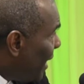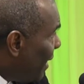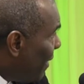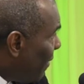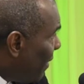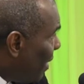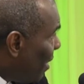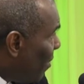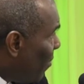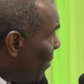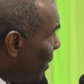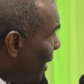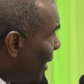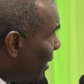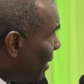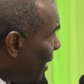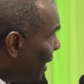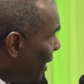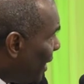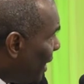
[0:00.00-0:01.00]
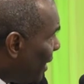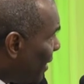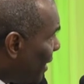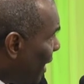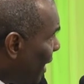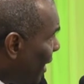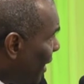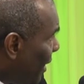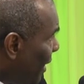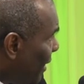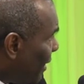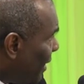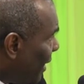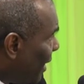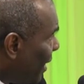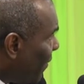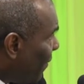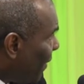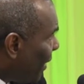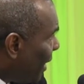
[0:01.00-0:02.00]
development, there's a
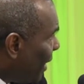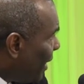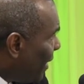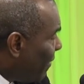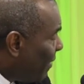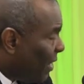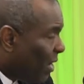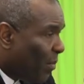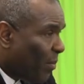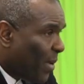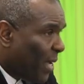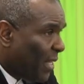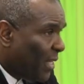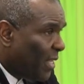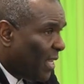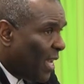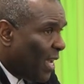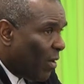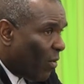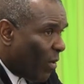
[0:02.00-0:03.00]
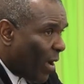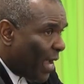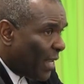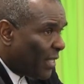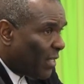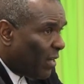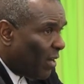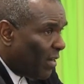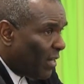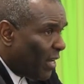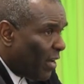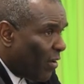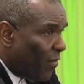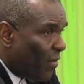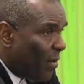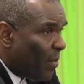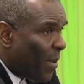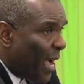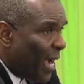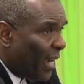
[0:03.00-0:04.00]
significant development right on the
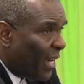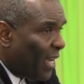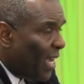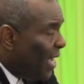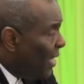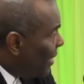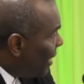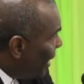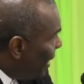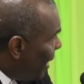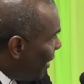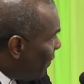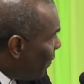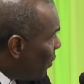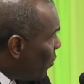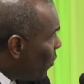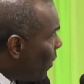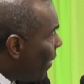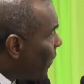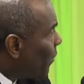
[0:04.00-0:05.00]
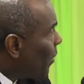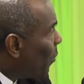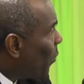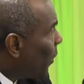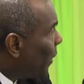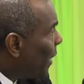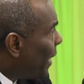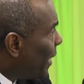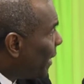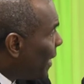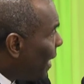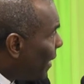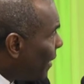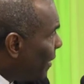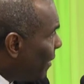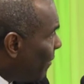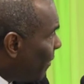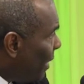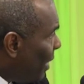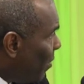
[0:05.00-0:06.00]
river bank. So therefore, you have to protect that
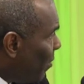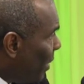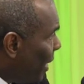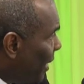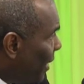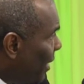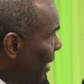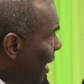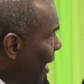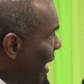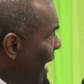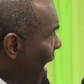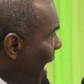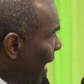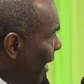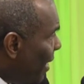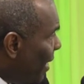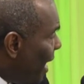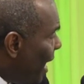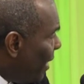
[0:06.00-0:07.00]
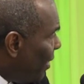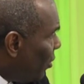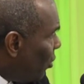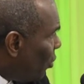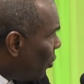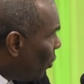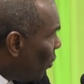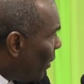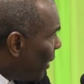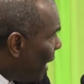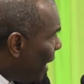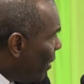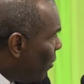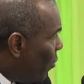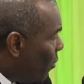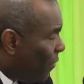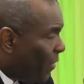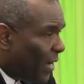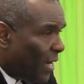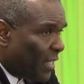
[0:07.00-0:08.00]
development and ensure that the
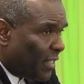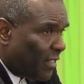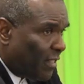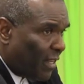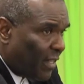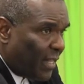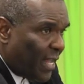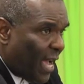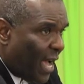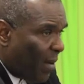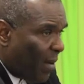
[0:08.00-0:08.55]
river does not